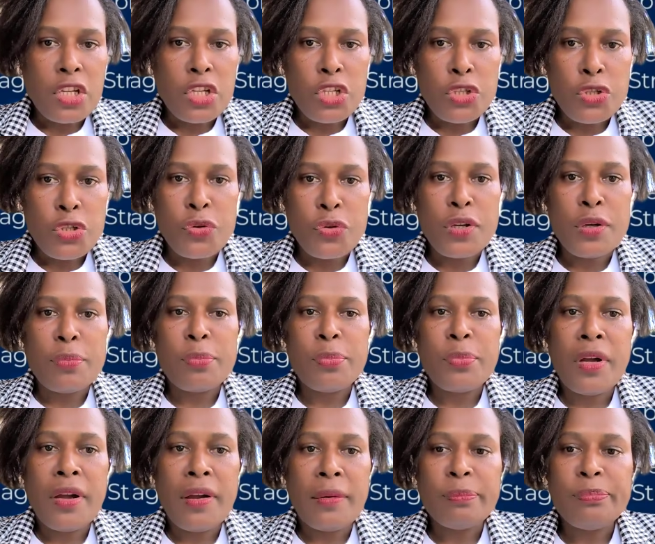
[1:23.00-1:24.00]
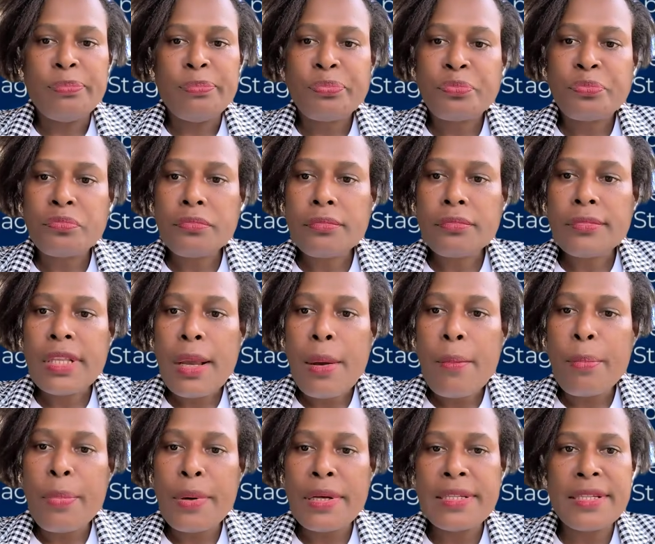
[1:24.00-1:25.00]
Stream
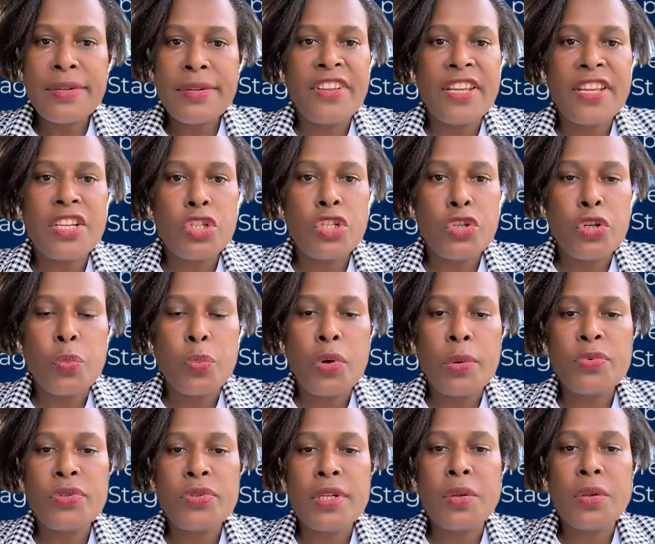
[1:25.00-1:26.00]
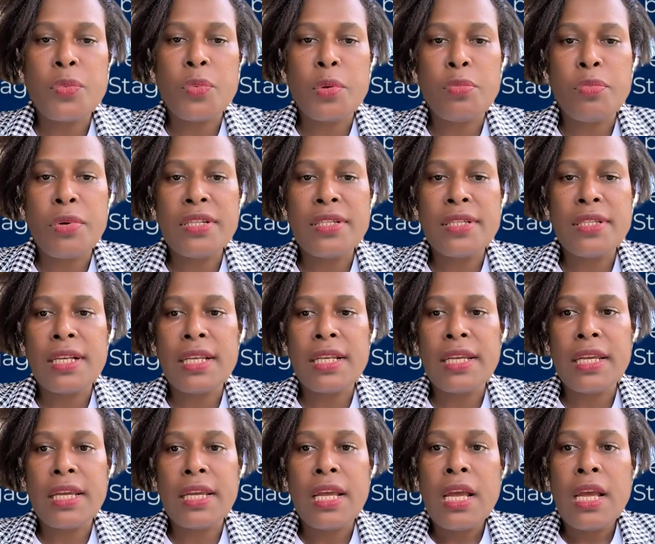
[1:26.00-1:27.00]
website, which
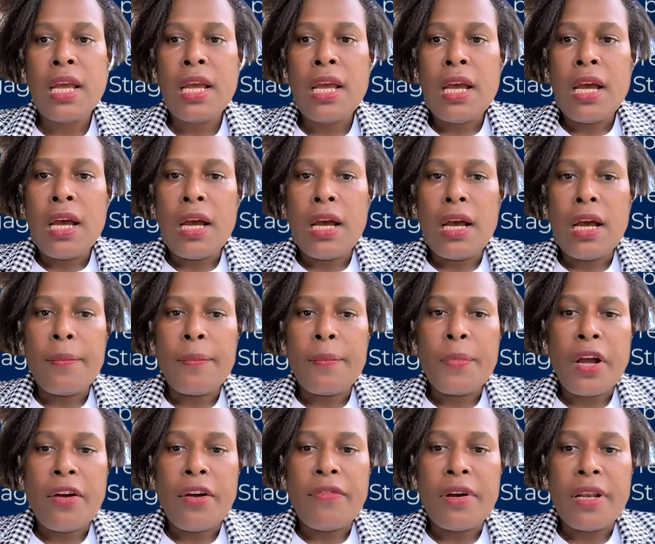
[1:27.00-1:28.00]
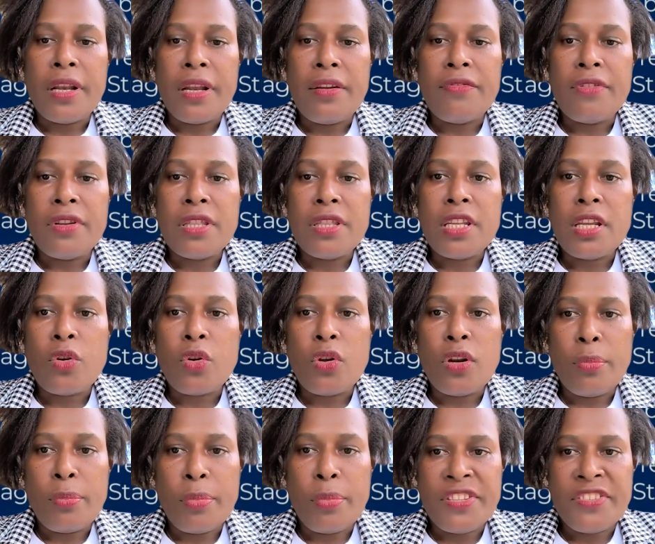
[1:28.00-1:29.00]
basically covered everything on
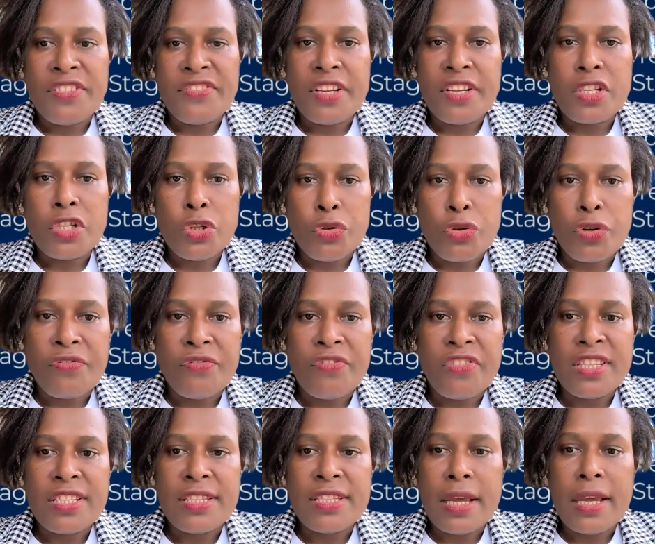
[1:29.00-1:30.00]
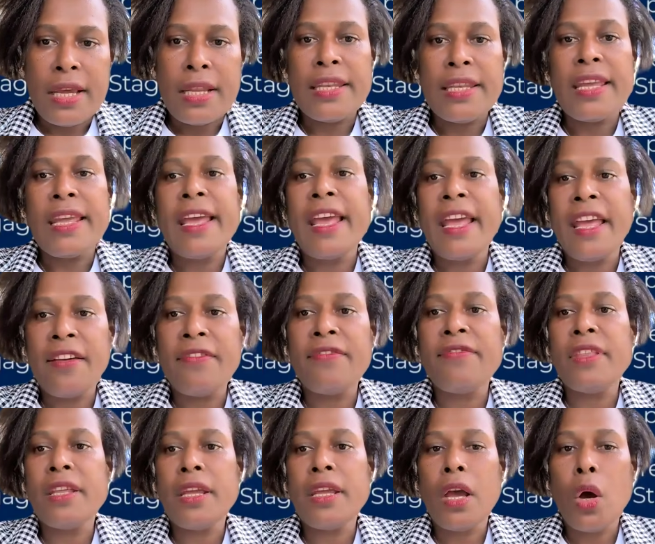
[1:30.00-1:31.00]
the Pacific Stream visa. They
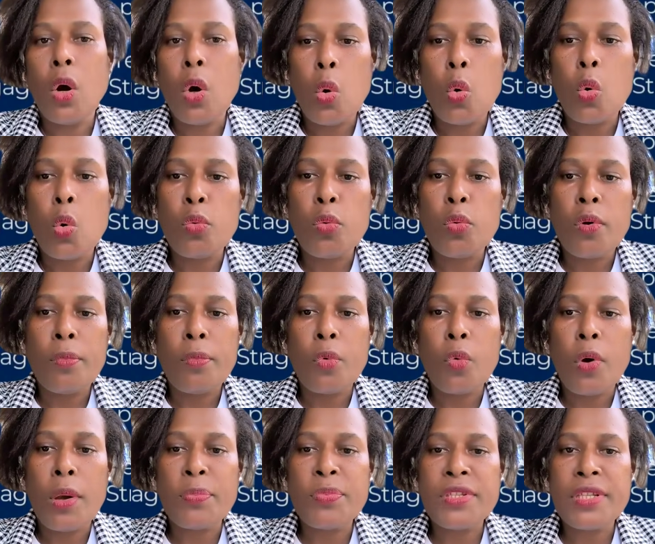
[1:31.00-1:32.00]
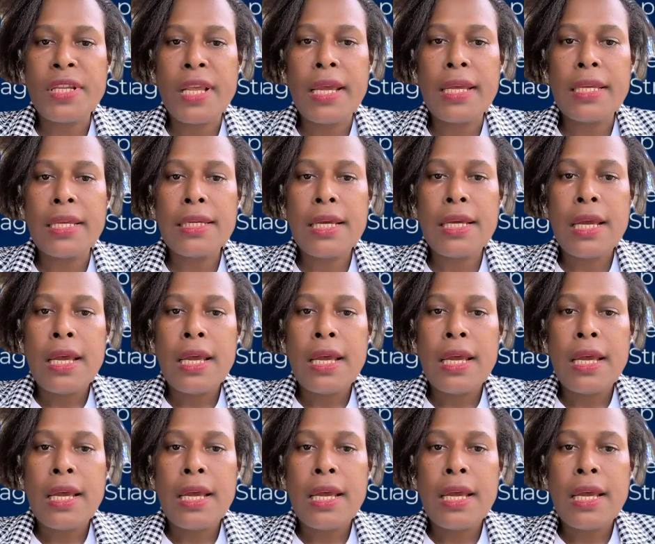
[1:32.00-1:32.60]
have their own website